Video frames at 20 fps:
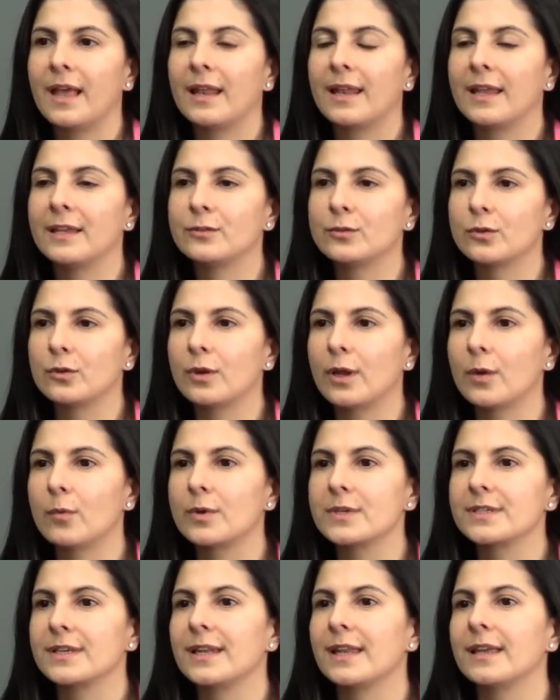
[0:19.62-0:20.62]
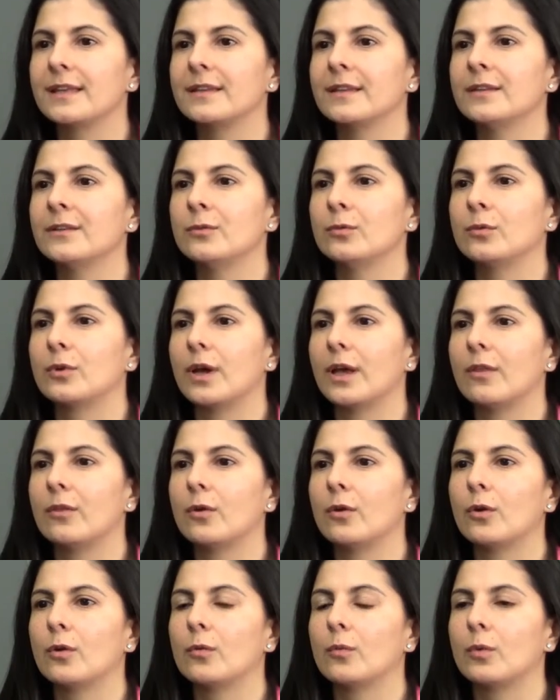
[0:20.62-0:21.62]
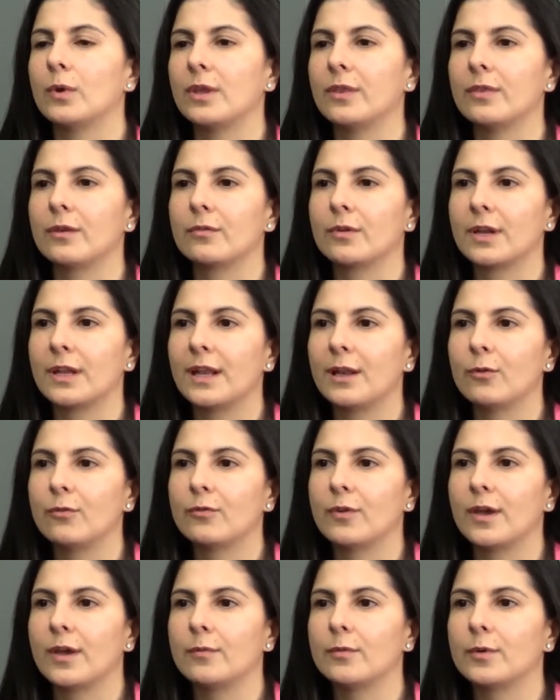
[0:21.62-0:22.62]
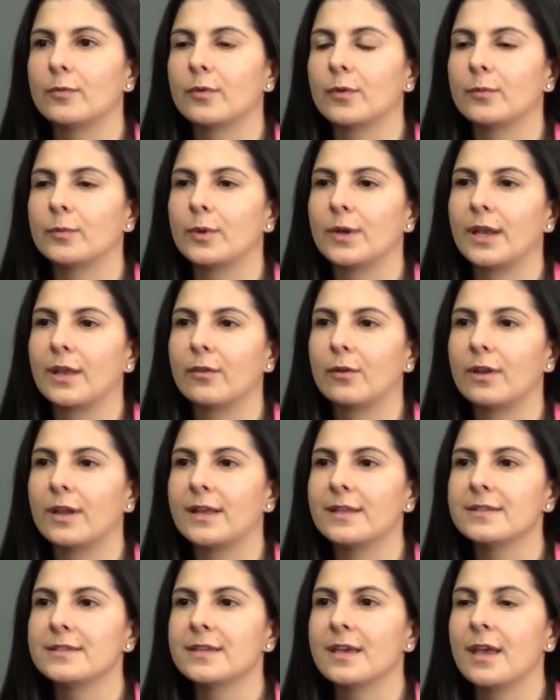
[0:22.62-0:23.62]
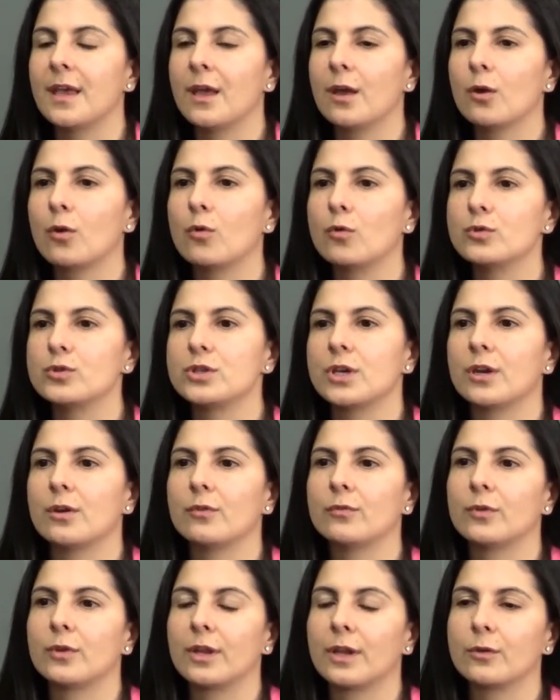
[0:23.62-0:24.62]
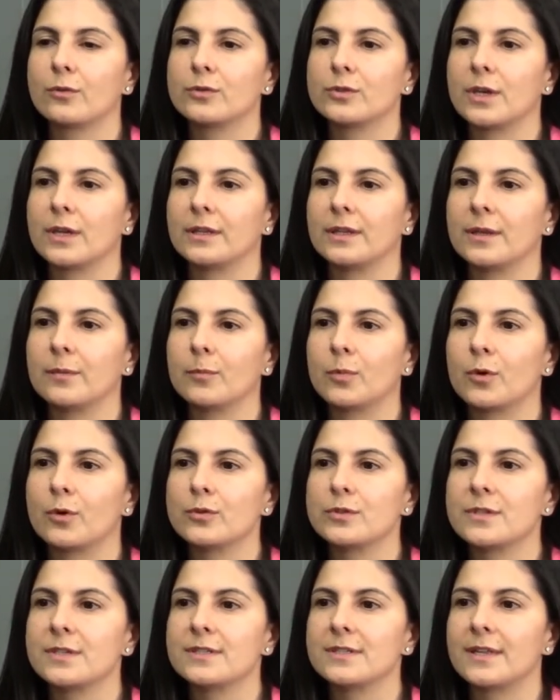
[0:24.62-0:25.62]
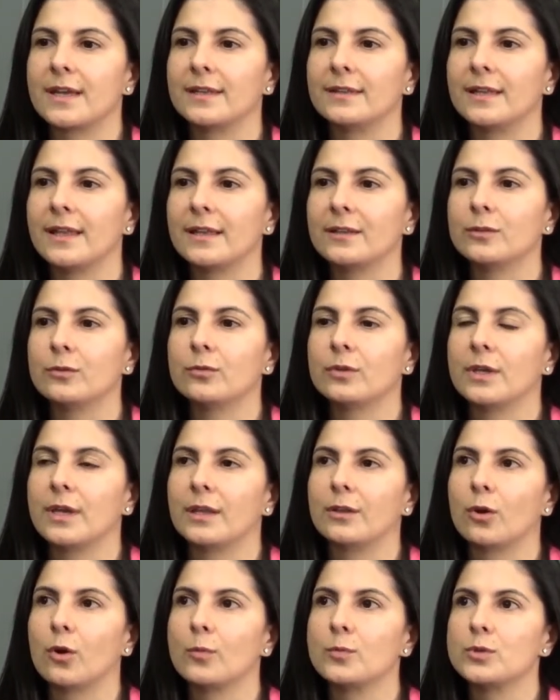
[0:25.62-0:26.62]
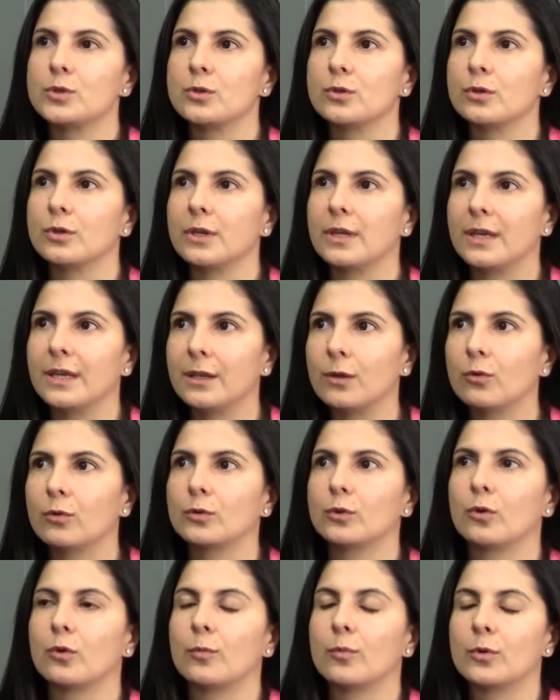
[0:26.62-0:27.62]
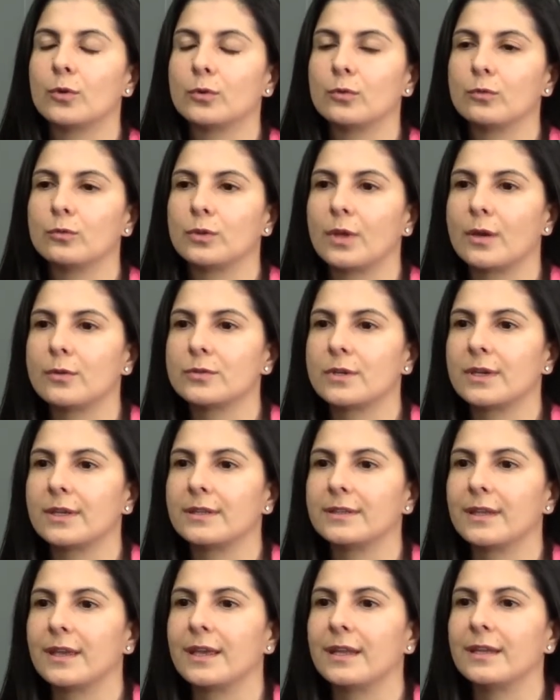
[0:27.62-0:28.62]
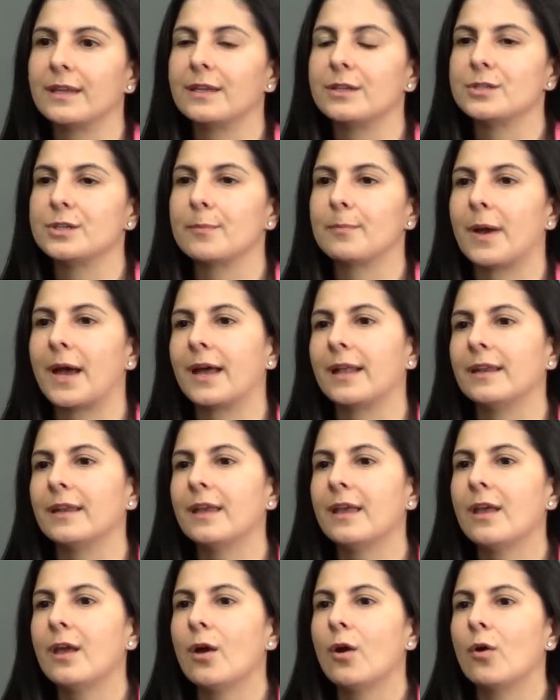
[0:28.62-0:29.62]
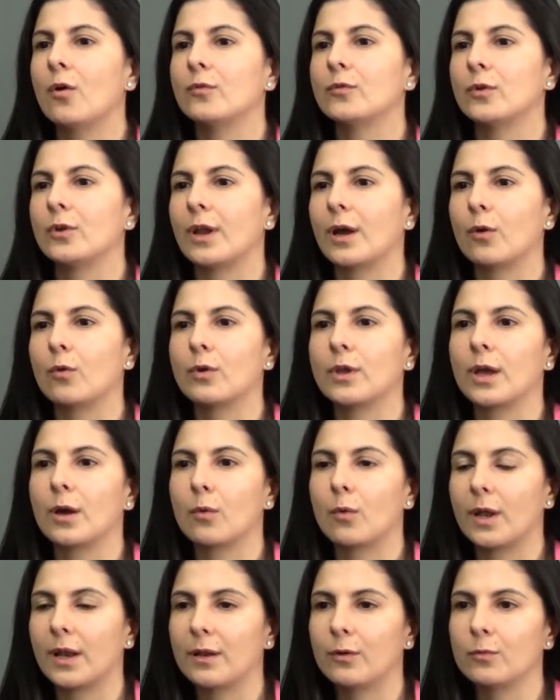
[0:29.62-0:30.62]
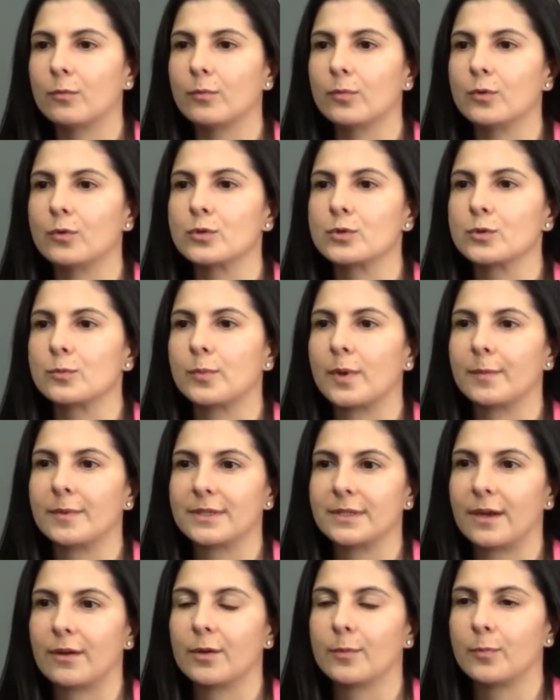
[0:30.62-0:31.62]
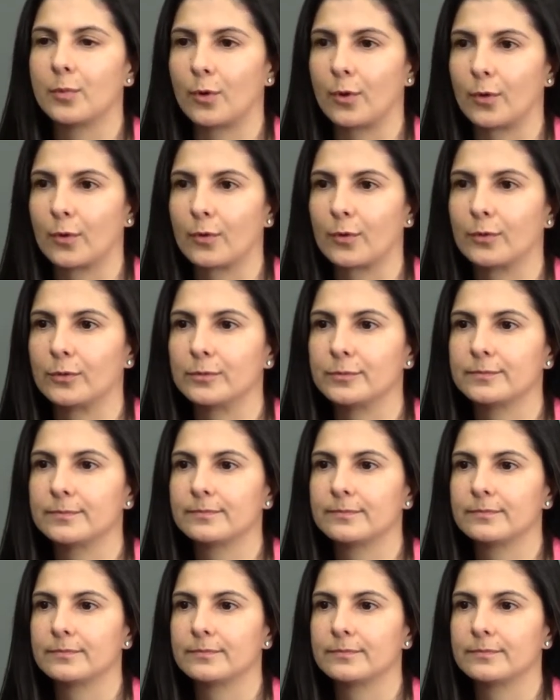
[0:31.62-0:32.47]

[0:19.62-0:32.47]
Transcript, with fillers: Later on, I was elected together with René Lefeber from the Netherlands, co-chair of the negotiating process that led to the adoption in October 2010 in Japan of the Nagoya-Kuala Lumpur Supplementary Protocol.